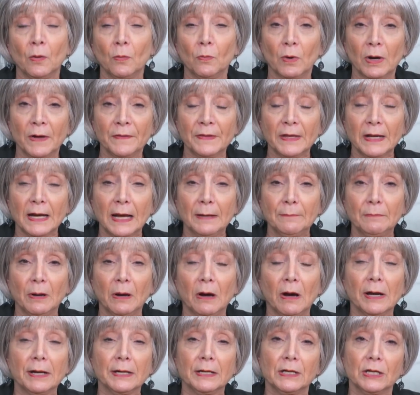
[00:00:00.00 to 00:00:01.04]
one that I
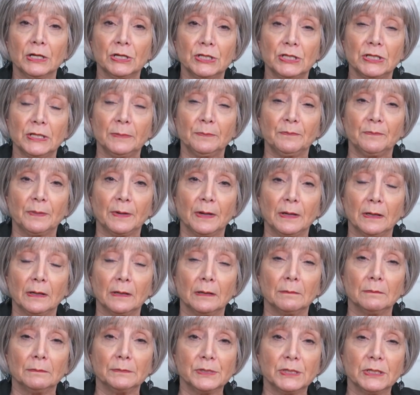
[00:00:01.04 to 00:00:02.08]
bought in a cheap
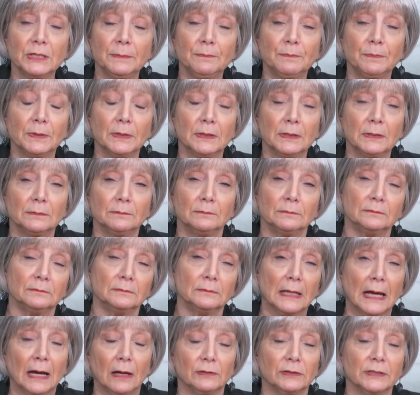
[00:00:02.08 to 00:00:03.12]
uh, cheap uh,
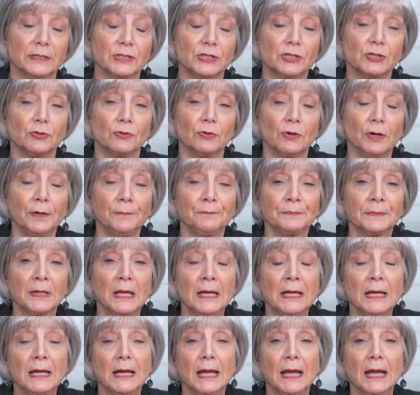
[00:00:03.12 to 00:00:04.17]
outlet store
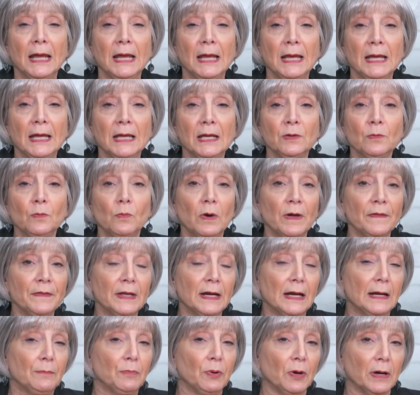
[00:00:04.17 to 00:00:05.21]
and one
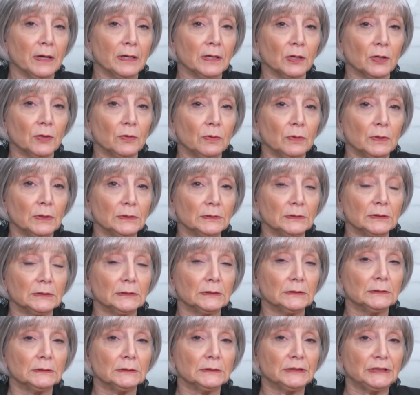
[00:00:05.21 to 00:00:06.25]
that I bought in a quilt
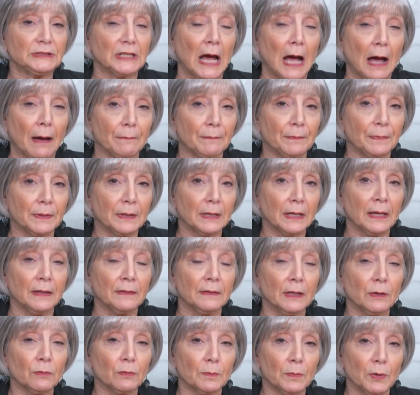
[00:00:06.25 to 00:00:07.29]
shop.
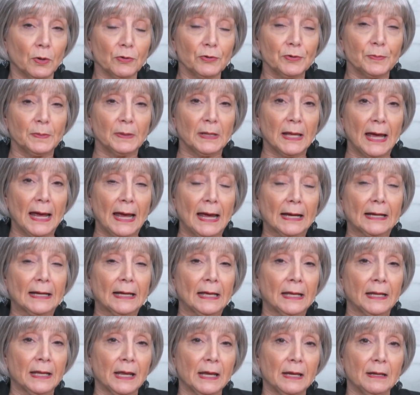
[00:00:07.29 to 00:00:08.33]
And they were both black,
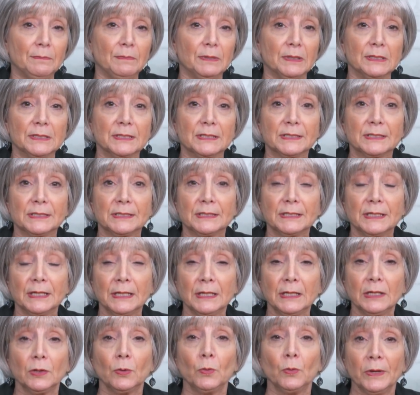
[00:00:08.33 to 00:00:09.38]
and they had been
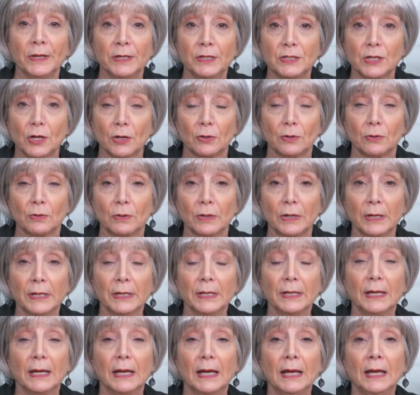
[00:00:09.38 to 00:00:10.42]
sitting in a window.
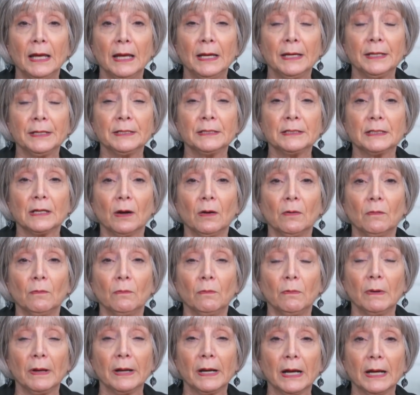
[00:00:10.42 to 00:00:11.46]
And
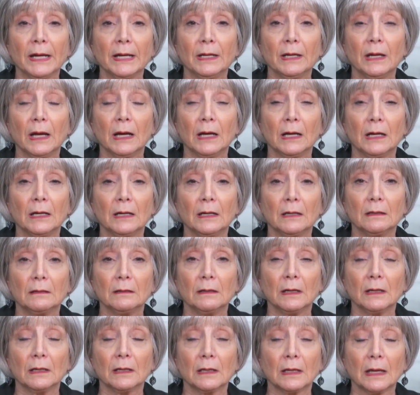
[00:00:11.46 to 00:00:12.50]
when I, uh,
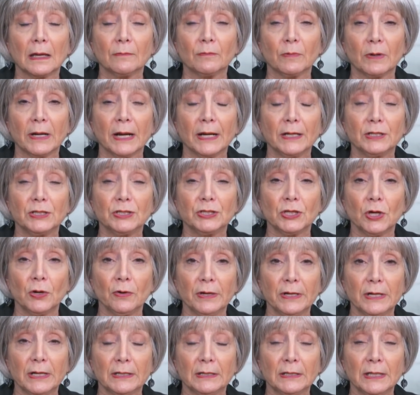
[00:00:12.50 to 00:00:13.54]
when I show
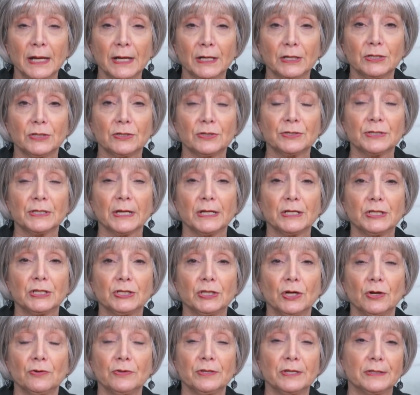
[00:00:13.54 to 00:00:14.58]
it at lectures, I
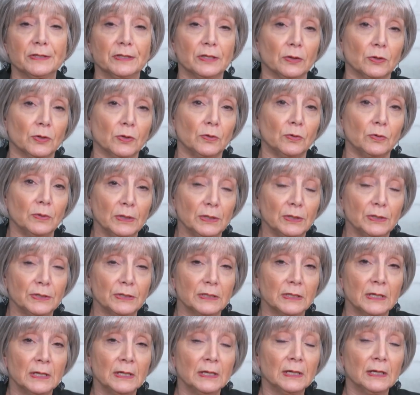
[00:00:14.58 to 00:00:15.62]
show that the quilt,